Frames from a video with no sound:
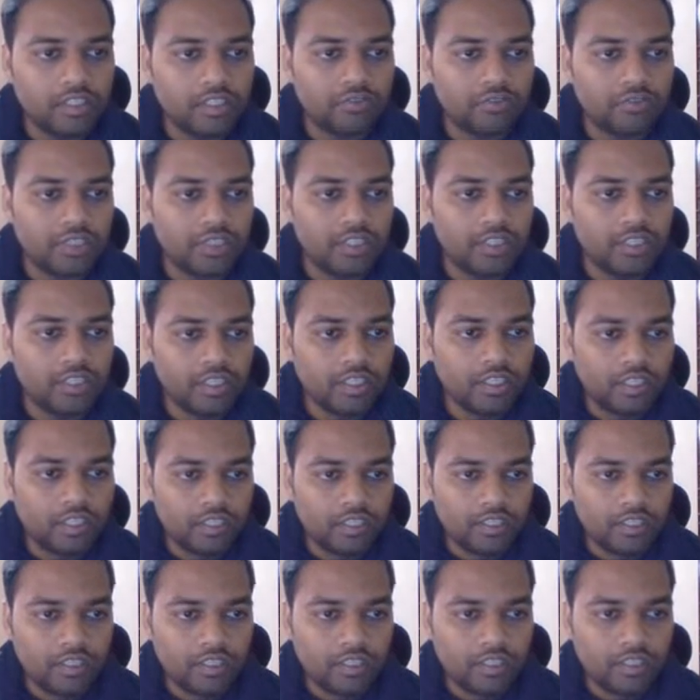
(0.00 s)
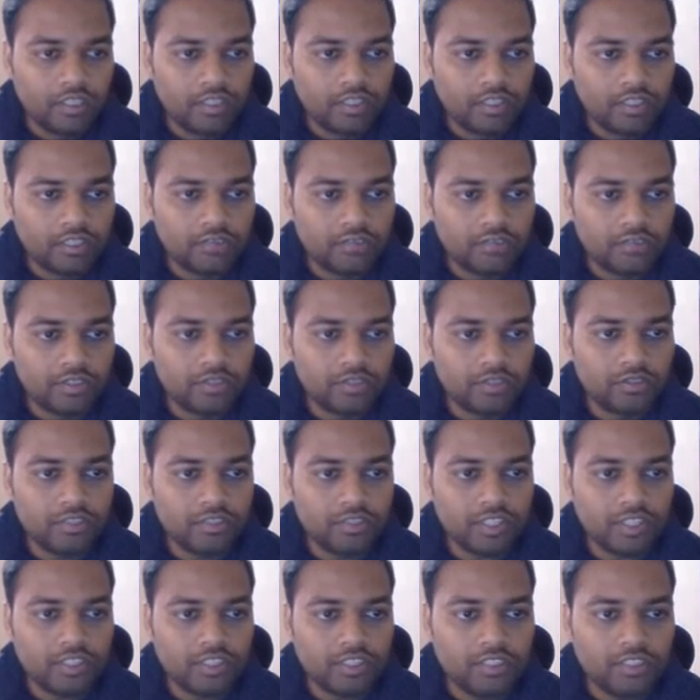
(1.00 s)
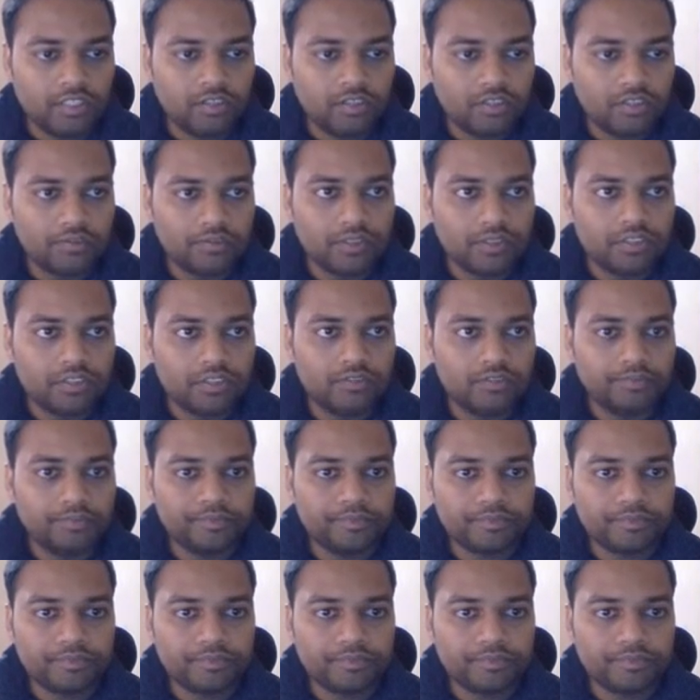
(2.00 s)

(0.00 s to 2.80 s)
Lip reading: right? If you go to the writing option,